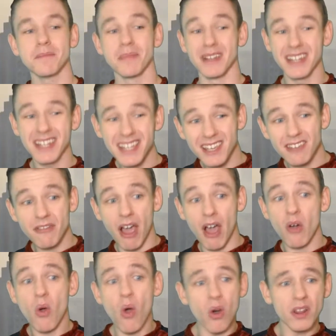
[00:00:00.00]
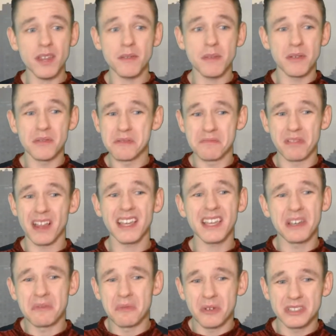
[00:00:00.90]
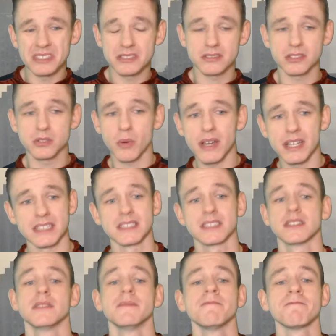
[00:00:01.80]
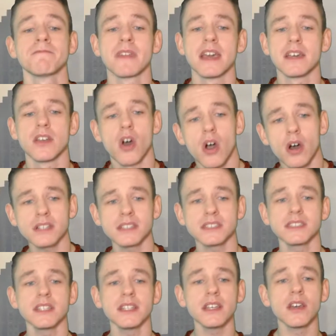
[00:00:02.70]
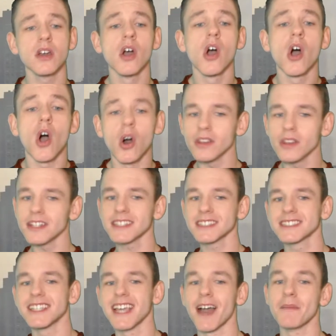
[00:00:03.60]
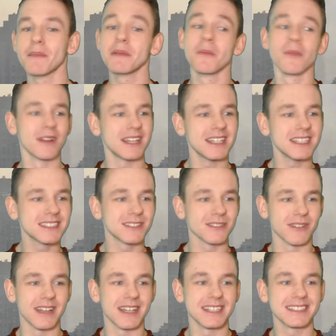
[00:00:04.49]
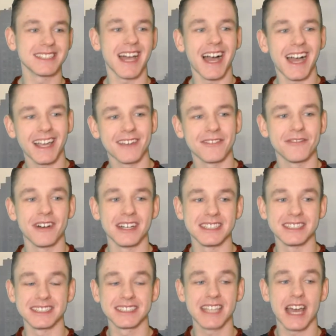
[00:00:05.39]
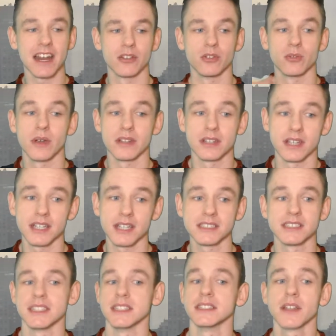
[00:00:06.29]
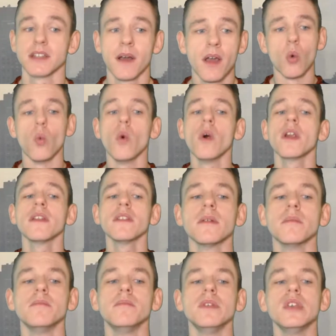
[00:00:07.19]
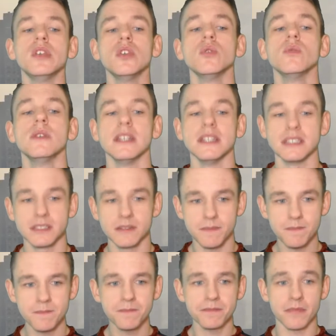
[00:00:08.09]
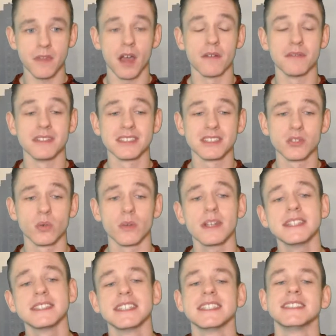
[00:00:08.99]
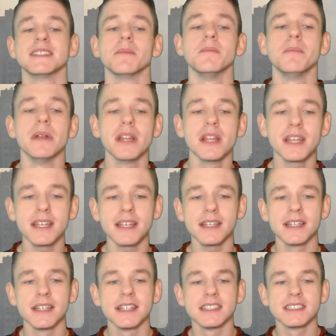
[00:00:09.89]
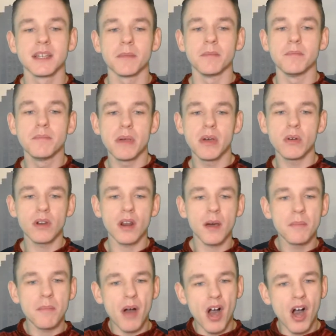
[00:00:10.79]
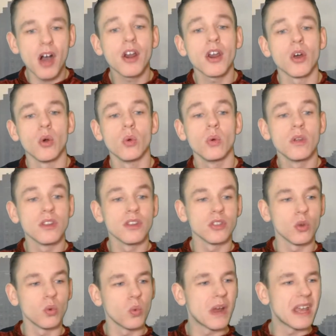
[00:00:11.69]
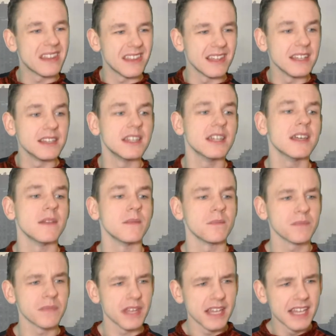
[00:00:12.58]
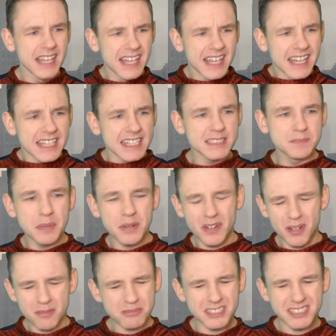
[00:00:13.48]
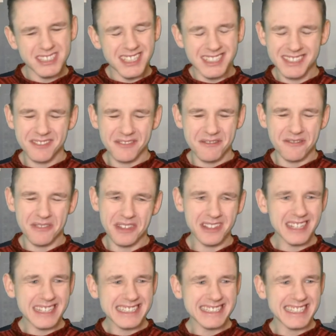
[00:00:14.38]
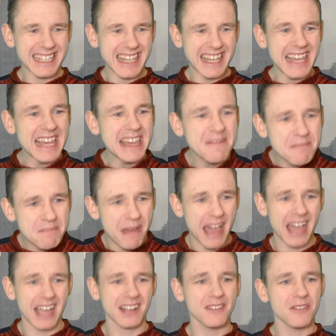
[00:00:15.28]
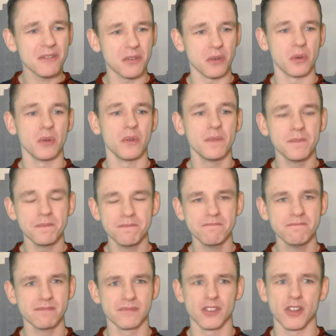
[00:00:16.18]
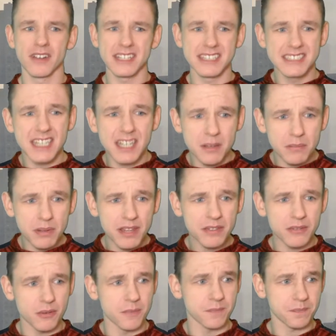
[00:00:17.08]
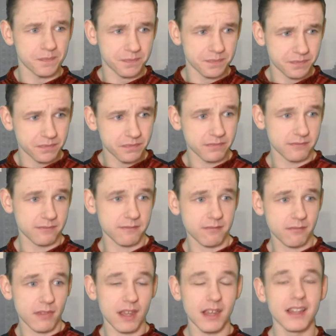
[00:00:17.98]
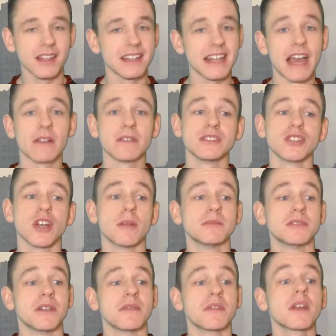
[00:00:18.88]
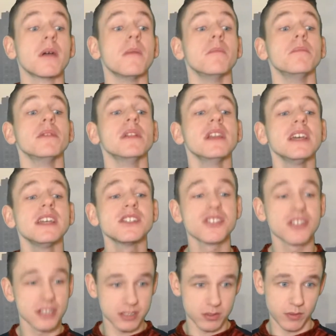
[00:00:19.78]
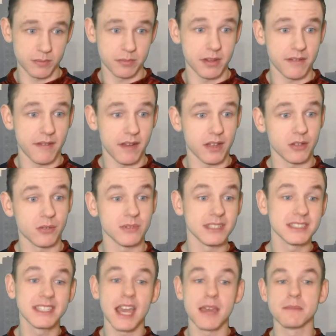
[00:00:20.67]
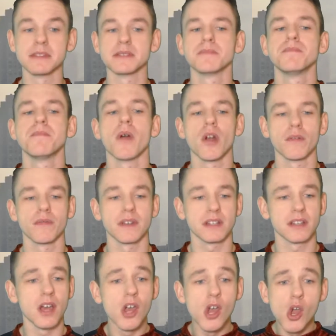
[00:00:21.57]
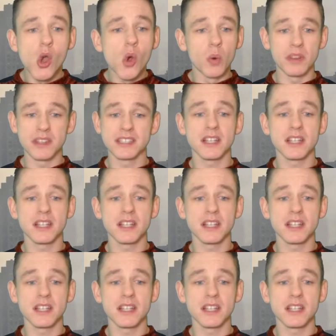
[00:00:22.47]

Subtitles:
believe I'll only be replaying it once or twice. And honestly, only to see how many more Easter eggs I could find scattered throughout the cutscenes. One beauties of the story is its ability to build up Otto the way they did. His build up just doesn't feel as impactful during the second playthrough. Now, in terms of completionist replay value, this game is perfect, with a